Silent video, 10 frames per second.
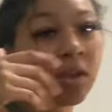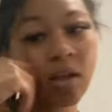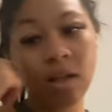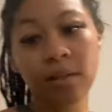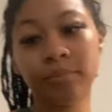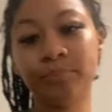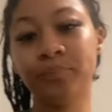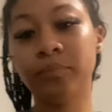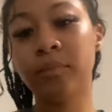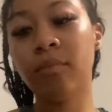y'all,
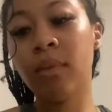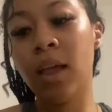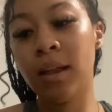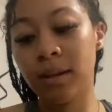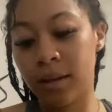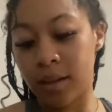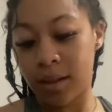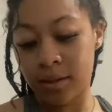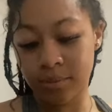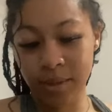
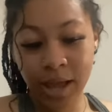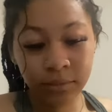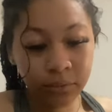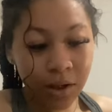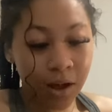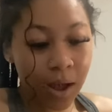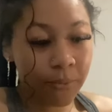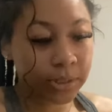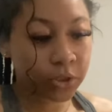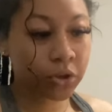last vlog I
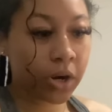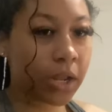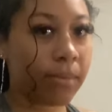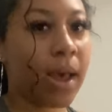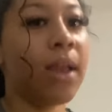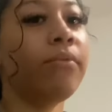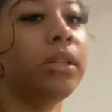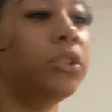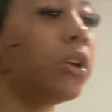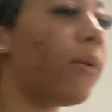went to Target, but I didn't
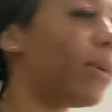really show y'all